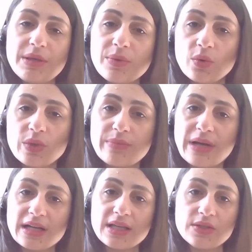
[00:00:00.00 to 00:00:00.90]
people with
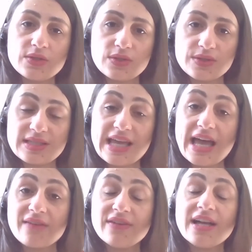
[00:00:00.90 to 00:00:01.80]
Parkinson's, they
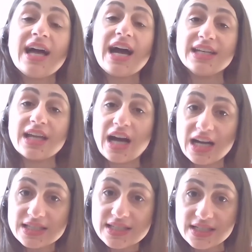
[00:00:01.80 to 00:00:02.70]
have an
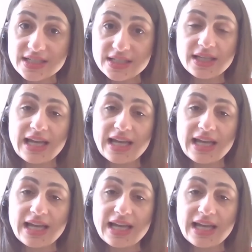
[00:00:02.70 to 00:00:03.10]
altered